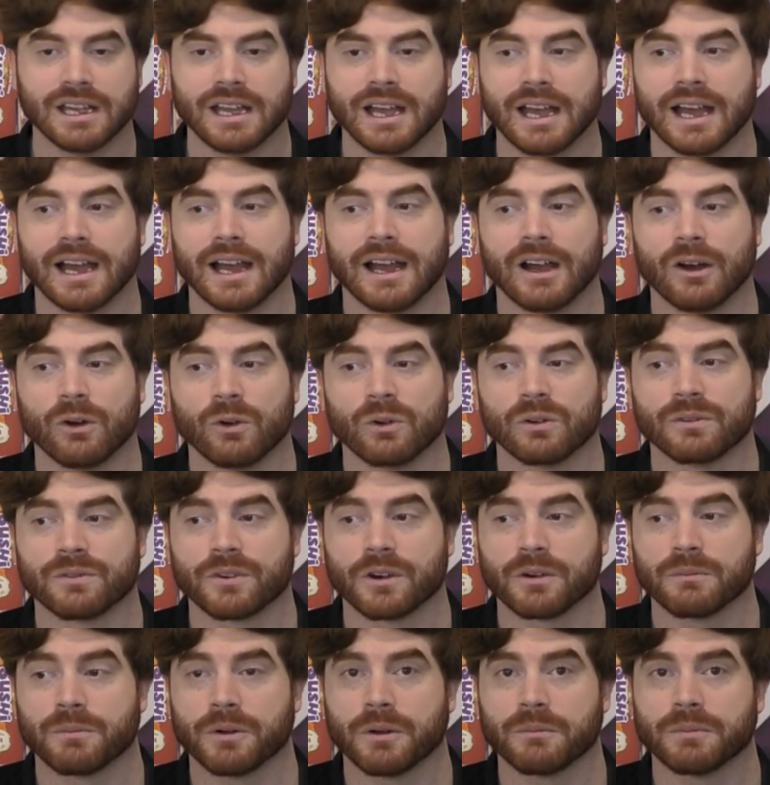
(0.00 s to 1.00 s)
Or a
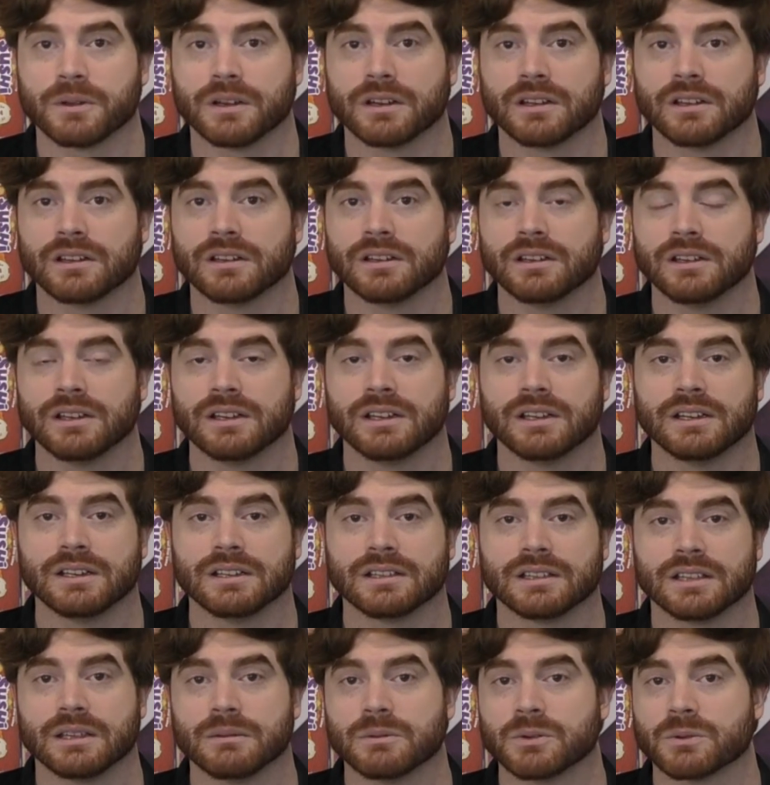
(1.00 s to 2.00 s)
very popular
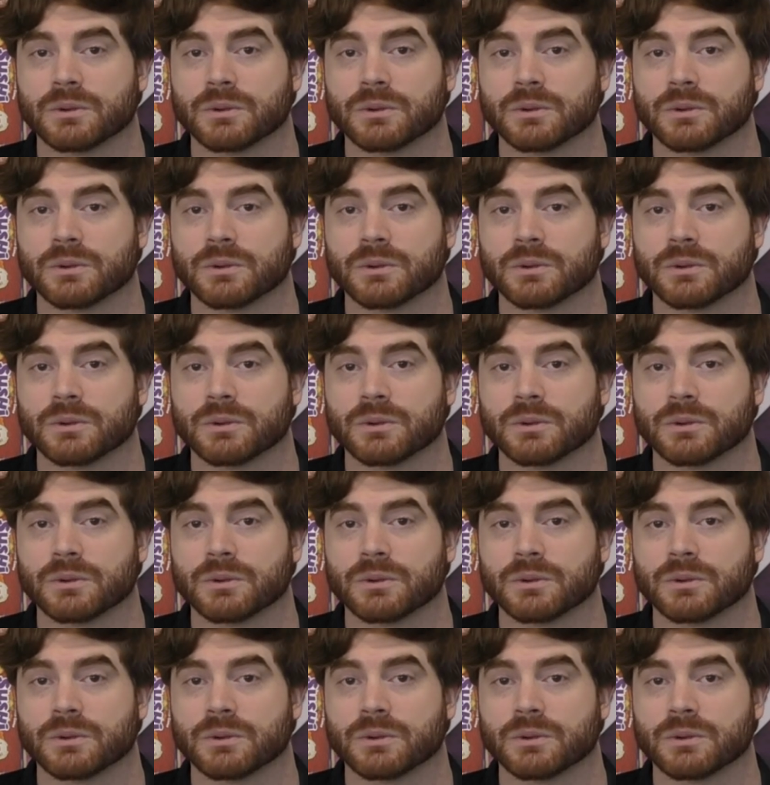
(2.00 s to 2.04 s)
themed